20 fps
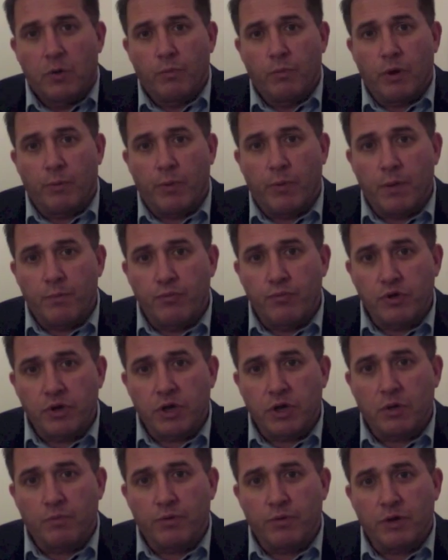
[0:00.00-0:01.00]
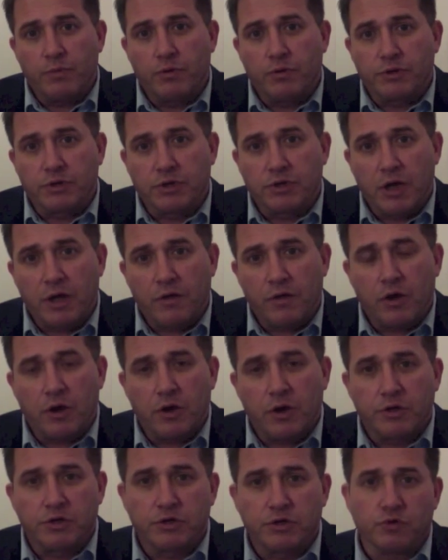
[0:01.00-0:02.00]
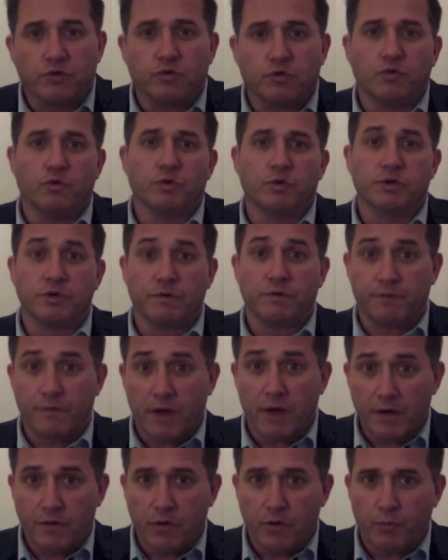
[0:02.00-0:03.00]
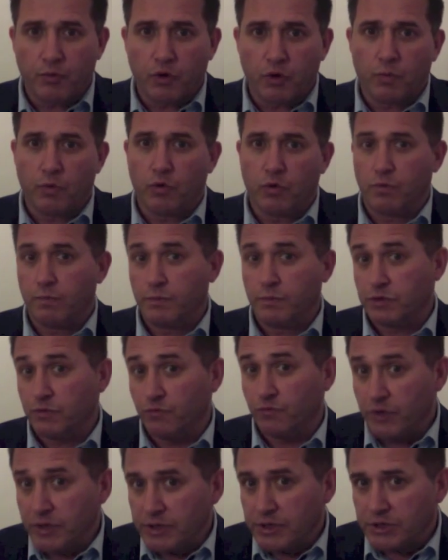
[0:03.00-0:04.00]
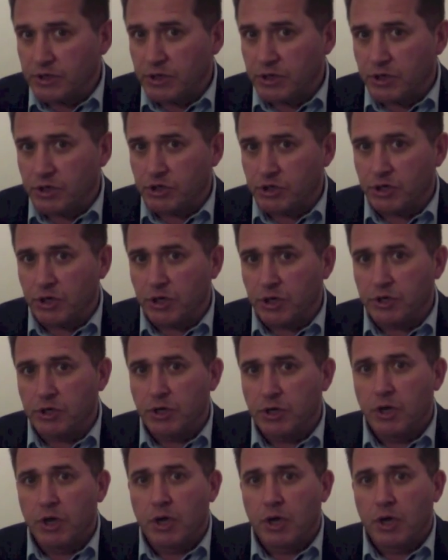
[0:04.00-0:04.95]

but by bringing people together to define the problem, to research it,